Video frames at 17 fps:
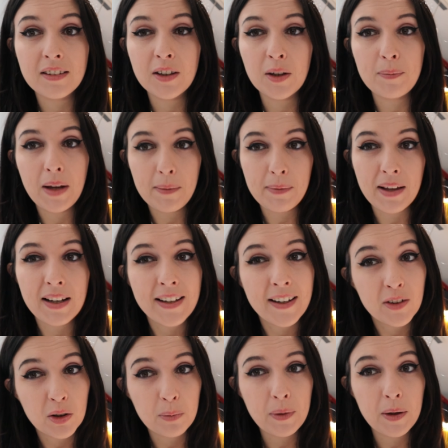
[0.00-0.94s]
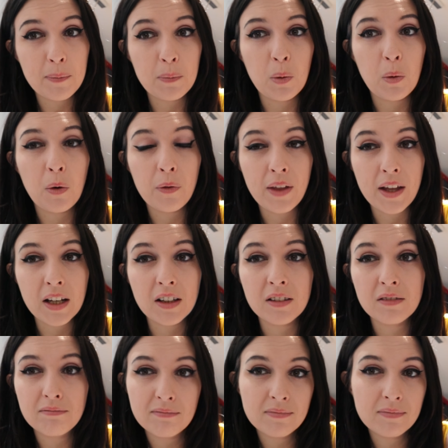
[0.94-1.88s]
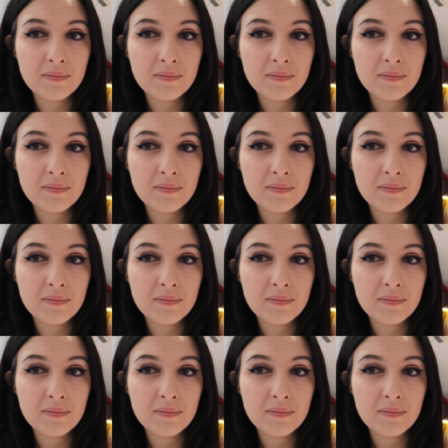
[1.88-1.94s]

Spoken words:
so maybe a little bit more than